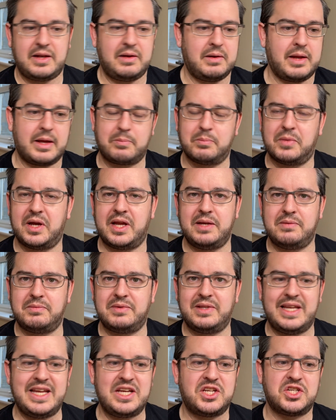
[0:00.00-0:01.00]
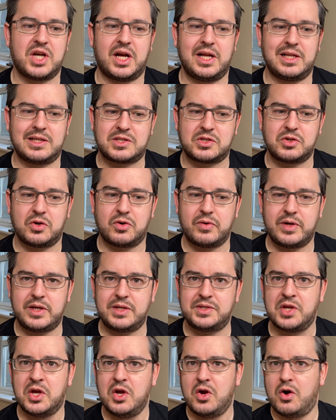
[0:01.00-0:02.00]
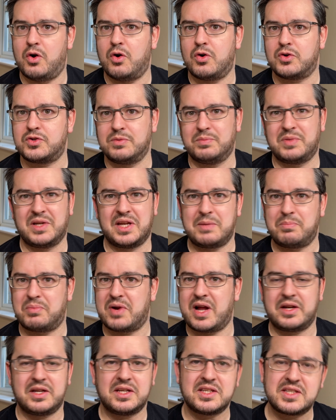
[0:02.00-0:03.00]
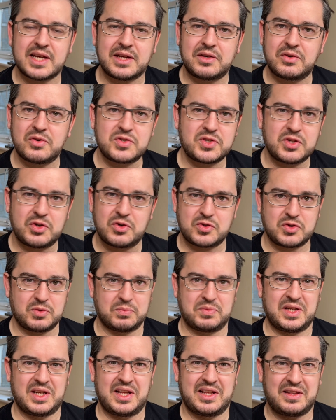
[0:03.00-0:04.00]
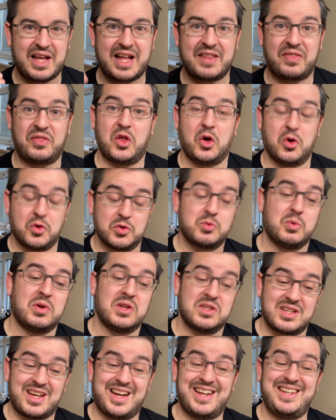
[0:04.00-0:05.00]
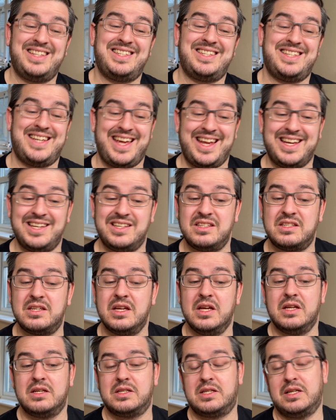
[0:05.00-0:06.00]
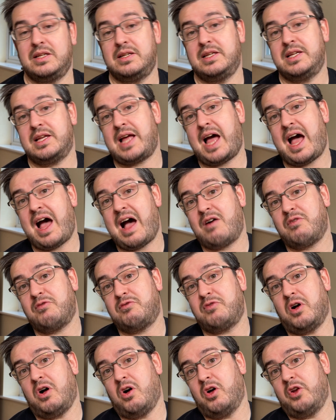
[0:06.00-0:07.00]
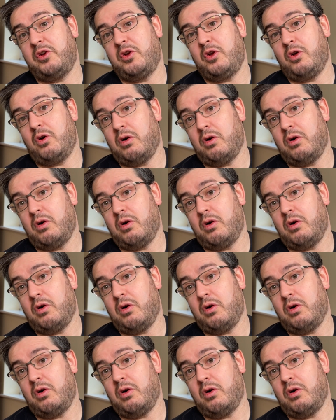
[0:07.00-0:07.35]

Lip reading: like my Lee Child stories, or something like Brandon Sanderson or something like that. Those ones I tend to have on